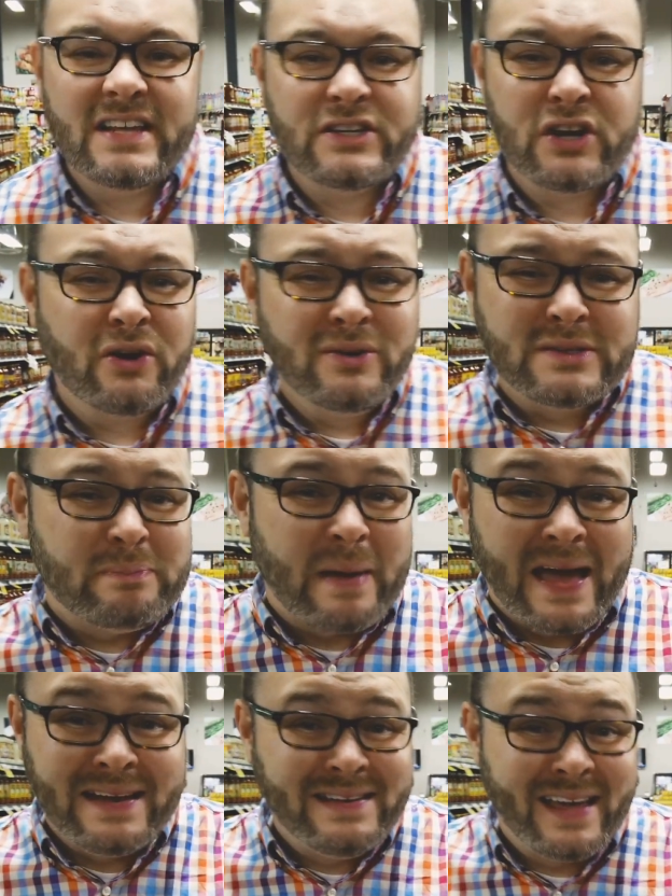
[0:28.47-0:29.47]
that turns
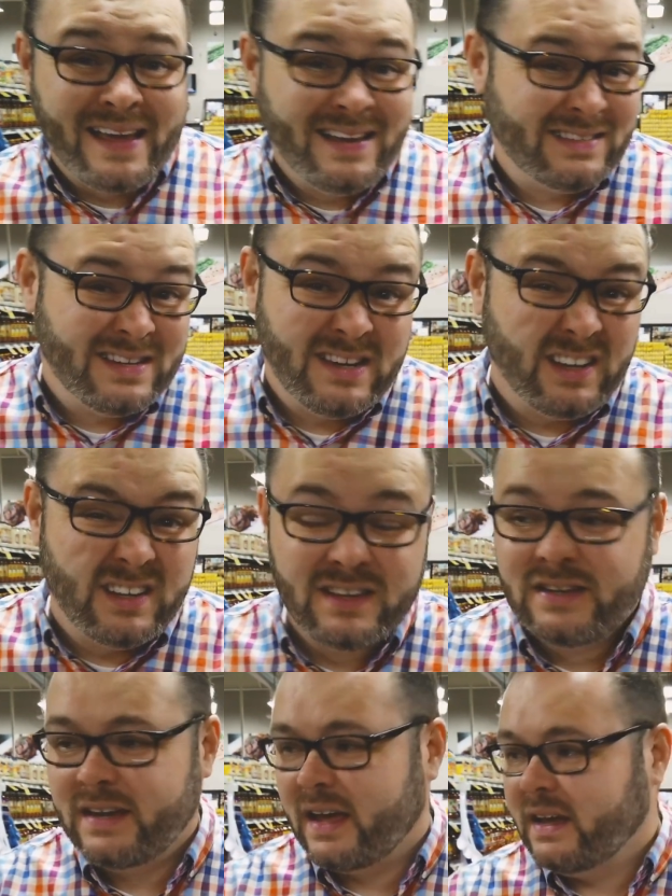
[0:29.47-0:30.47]
bad days into
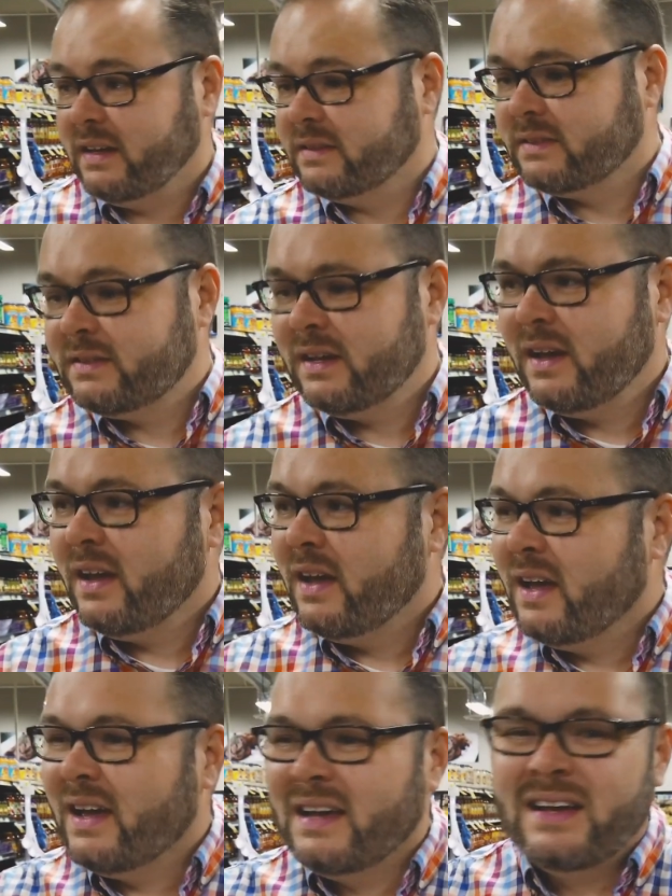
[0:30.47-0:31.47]
good days.
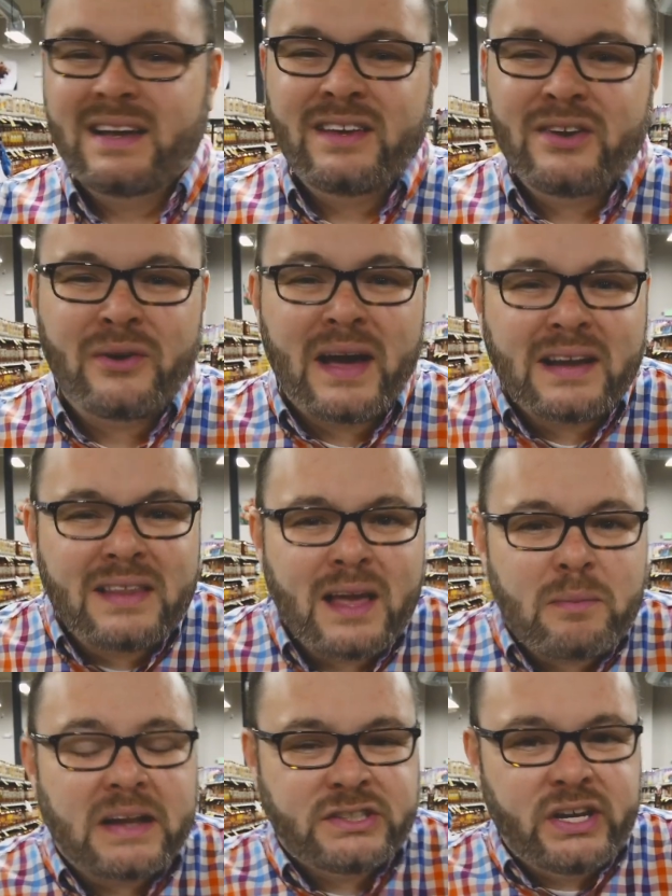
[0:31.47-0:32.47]
Kind of
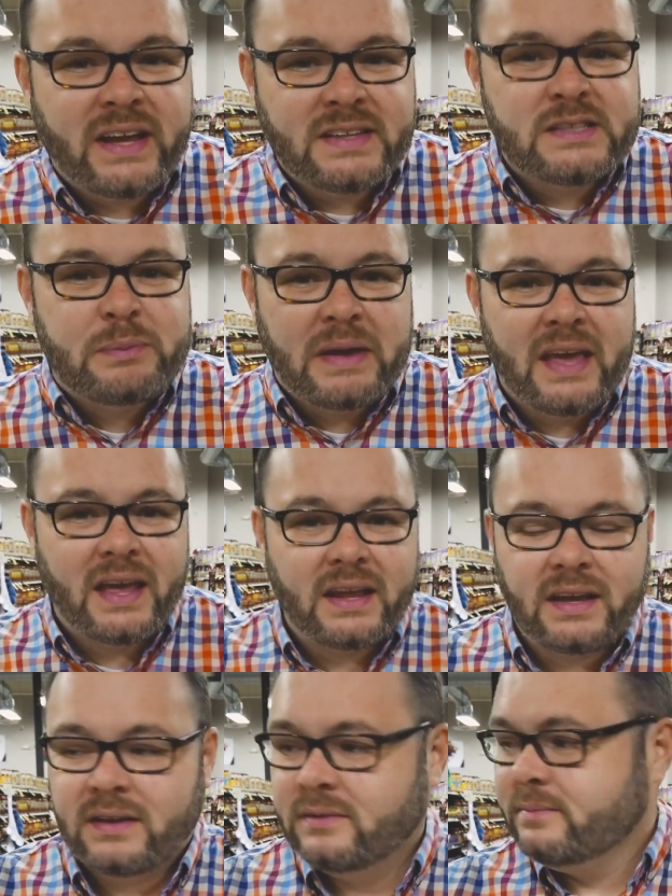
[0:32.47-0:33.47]
like my chicken
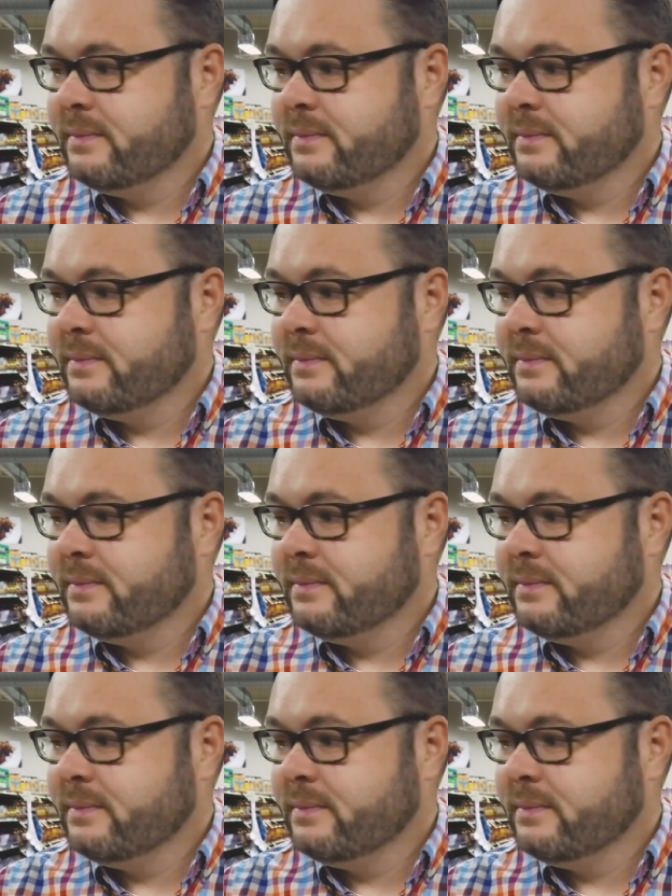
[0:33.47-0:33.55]
spaghetti.